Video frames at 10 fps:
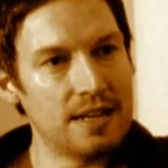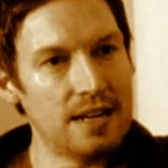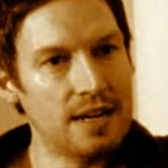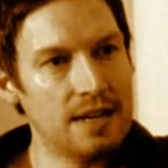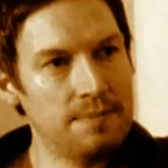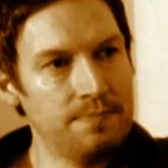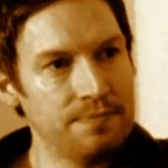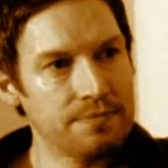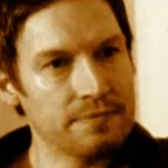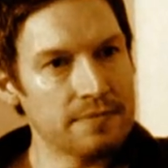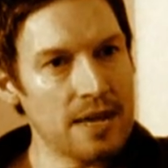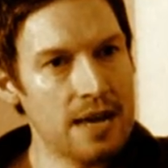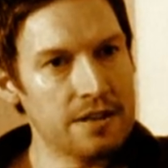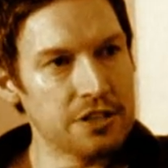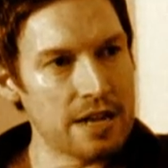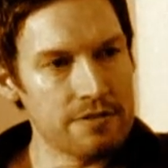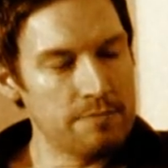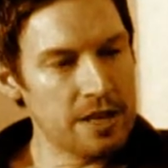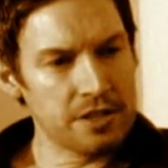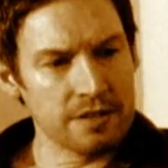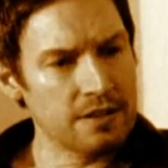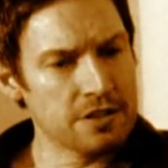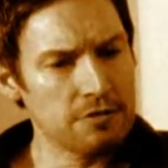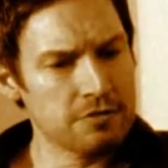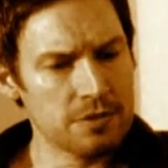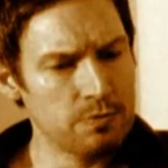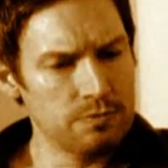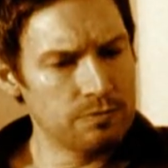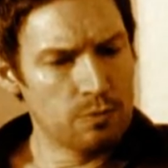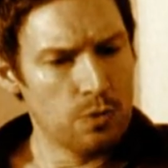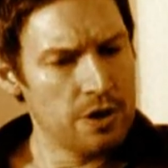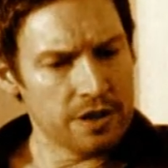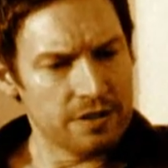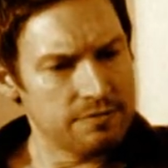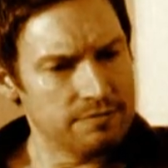Um, and I just carried on painting. I sold some work